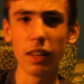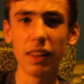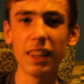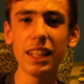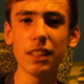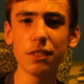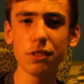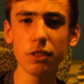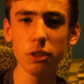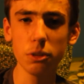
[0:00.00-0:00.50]

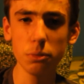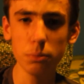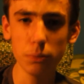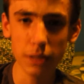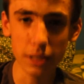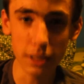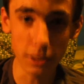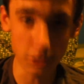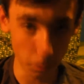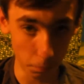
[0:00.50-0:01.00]
This film
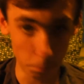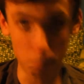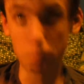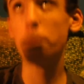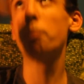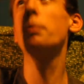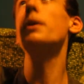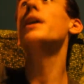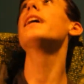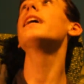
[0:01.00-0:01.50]
is a
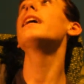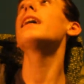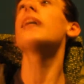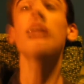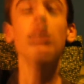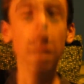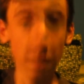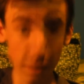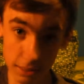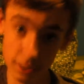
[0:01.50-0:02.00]

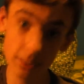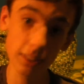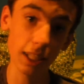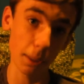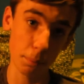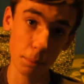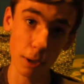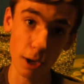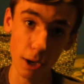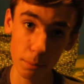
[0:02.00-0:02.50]
big
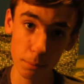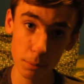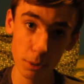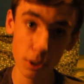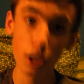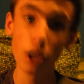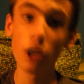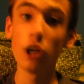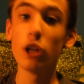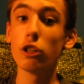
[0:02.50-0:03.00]
step up
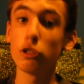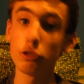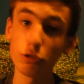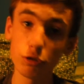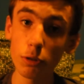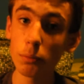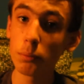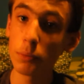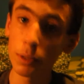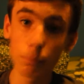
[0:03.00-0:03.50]

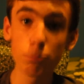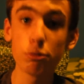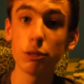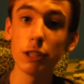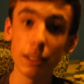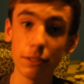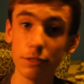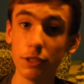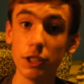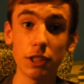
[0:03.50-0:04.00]
from the
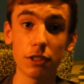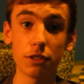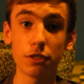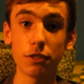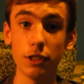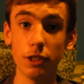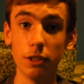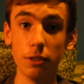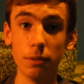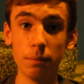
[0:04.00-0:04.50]
previous
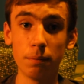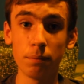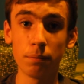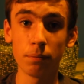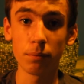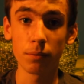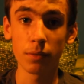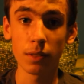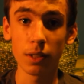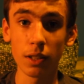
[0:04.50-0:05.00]
film.
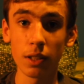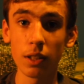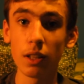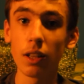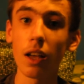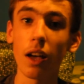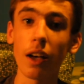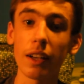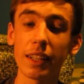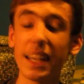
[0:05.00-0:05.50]

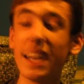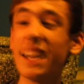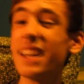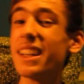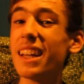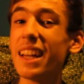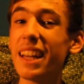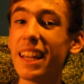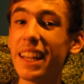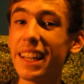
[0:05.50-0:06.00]

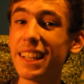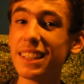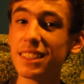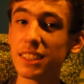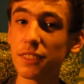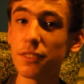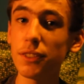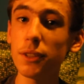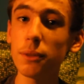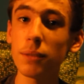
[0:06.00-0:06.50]
Okay, it's
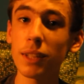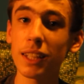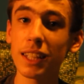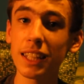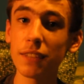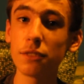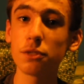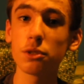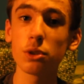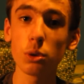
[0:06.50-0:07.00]
the film that
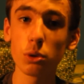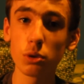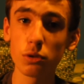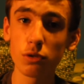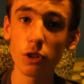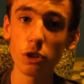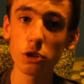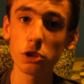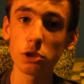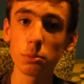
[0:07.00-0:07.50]
gives Lord
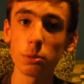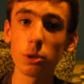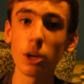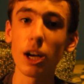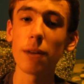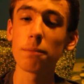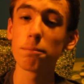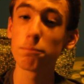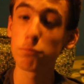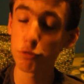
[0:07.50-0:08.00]

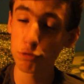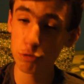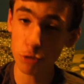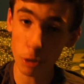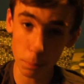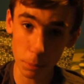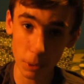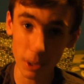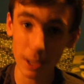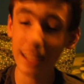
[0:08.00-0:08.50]
Voldemort a
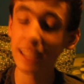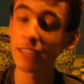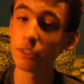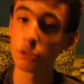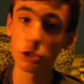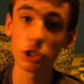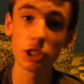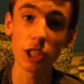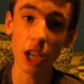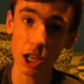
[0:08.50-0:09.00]
proper
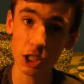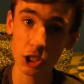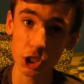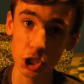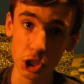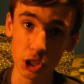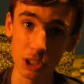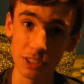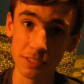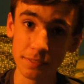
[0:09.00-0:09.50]

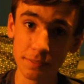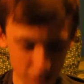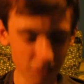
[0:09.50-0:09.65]
introduction.